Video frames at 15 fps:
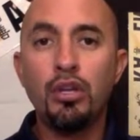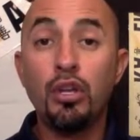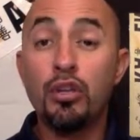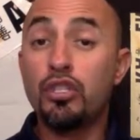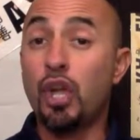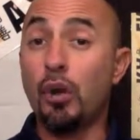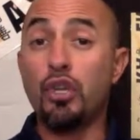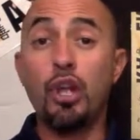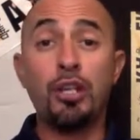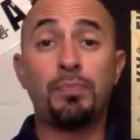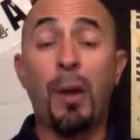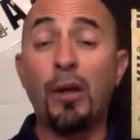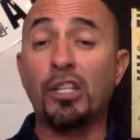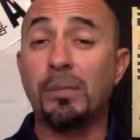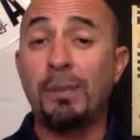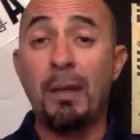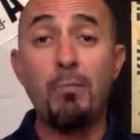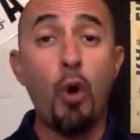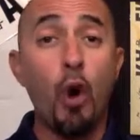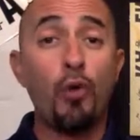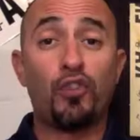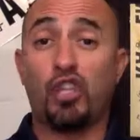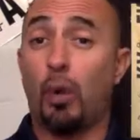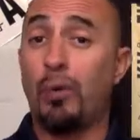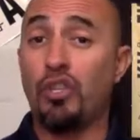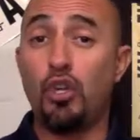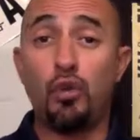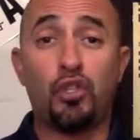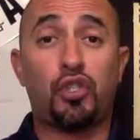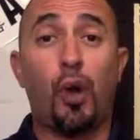So you're supposed to be moved. So when
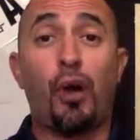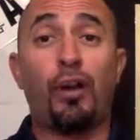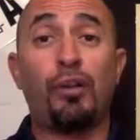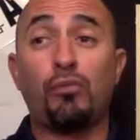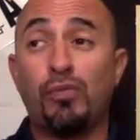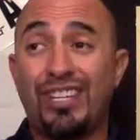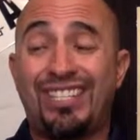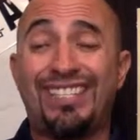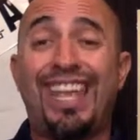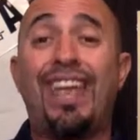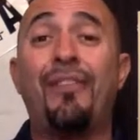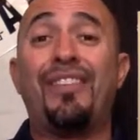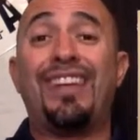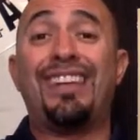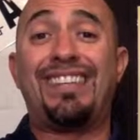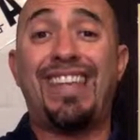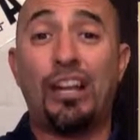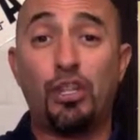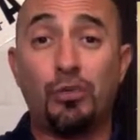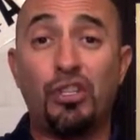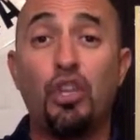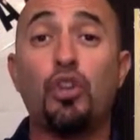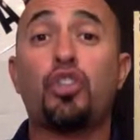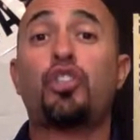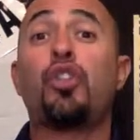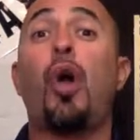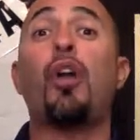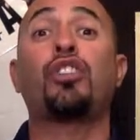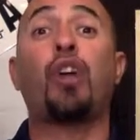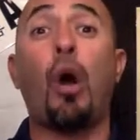you start receiving intelligence, when you
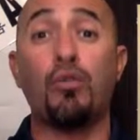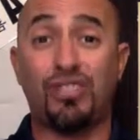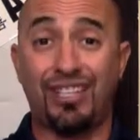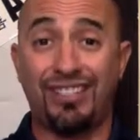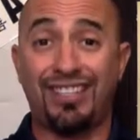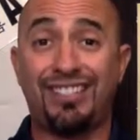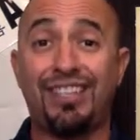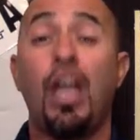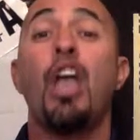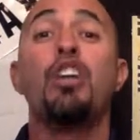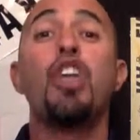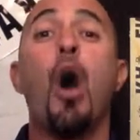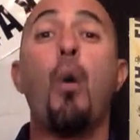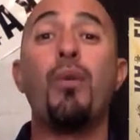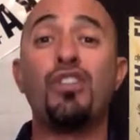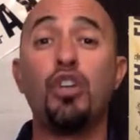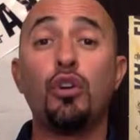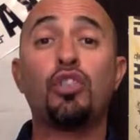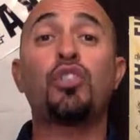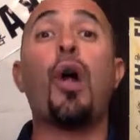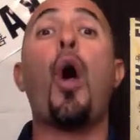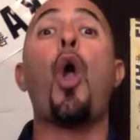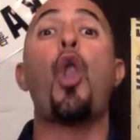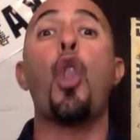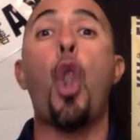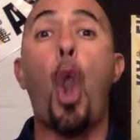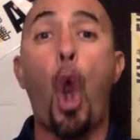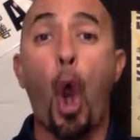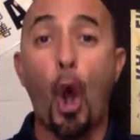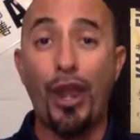start coaching this, yo, when you start
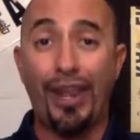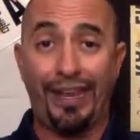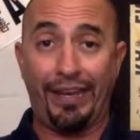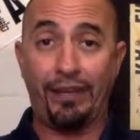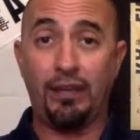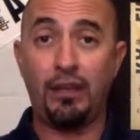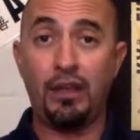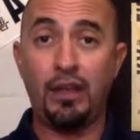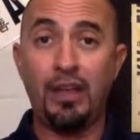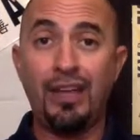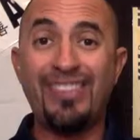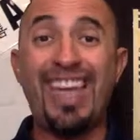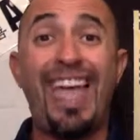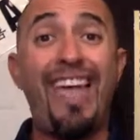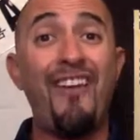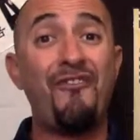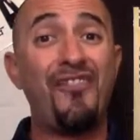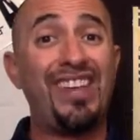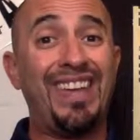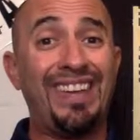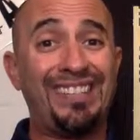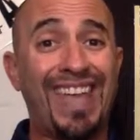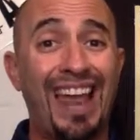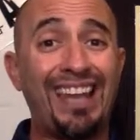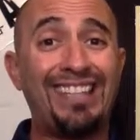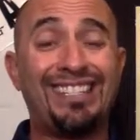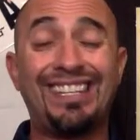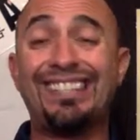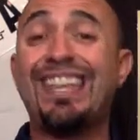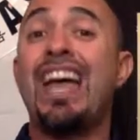learning the infinite
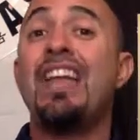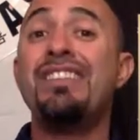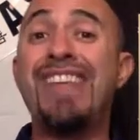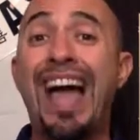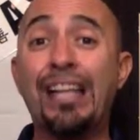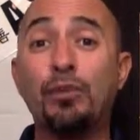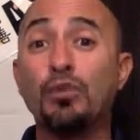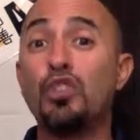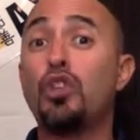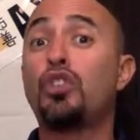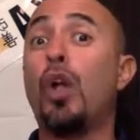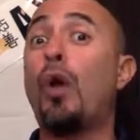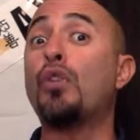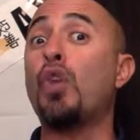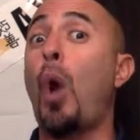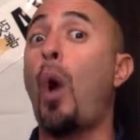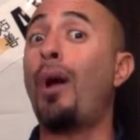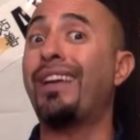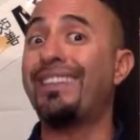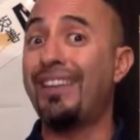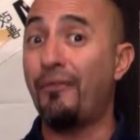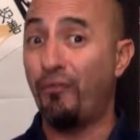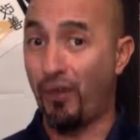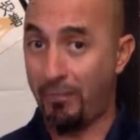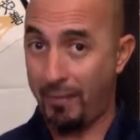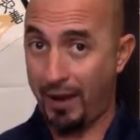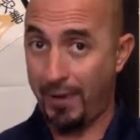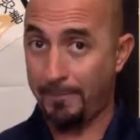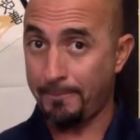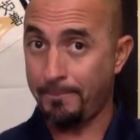intelligence, that's when you start talking different,
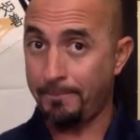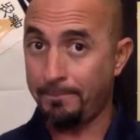man.